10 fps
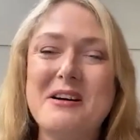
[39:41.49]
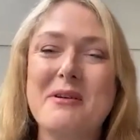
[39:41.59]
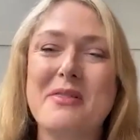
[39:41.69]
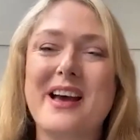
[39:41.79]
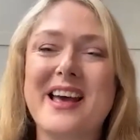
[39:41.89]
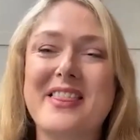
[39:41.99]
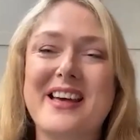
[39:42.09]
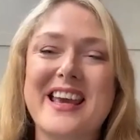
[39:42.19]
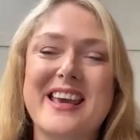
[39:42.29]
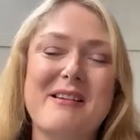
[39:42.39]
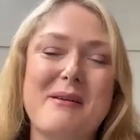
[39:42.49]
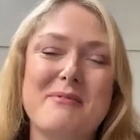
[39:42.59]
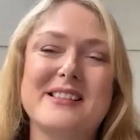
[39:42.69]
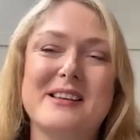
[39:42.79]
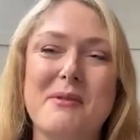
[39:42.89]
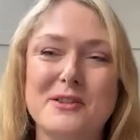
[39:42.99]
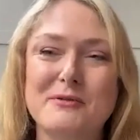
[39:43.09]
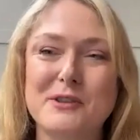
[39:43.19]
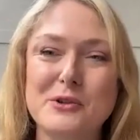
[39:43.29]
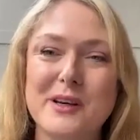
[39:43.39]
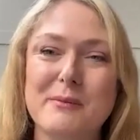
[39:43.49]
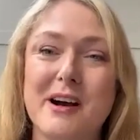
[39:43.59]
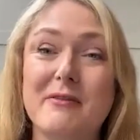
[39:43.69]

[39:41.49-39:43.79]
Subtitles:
Well, thank you, Abbie, so much for joining me.